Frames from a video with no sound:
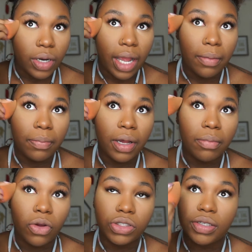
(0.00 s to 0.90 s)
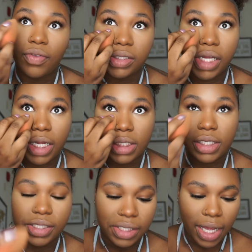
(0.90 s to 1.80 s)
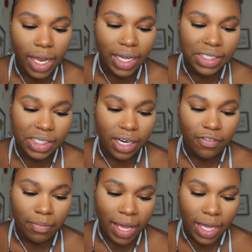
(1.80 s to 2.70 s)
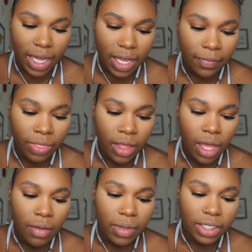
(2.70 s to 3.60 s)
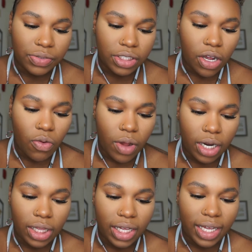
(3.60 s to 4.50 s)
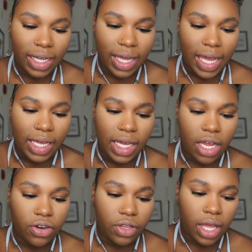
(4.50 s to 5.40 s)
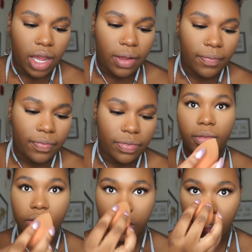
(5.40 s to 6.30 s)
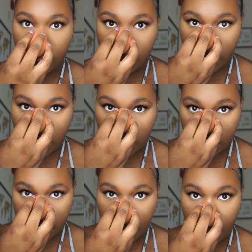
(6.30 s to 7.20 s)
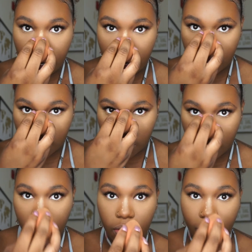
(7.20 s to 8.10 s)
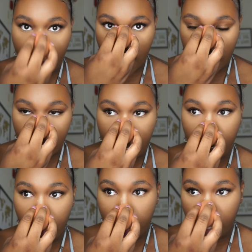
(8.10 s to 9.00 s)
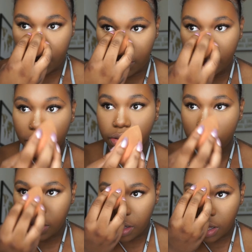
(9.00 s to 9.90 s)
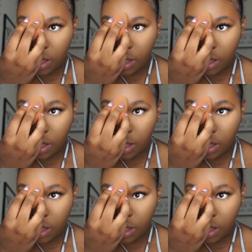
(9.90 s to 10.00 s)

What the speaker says: try and put most of this into the skin instead of baking, because we don't want to look cakey under there. Just going to do a little bit where I highlighted on my nose,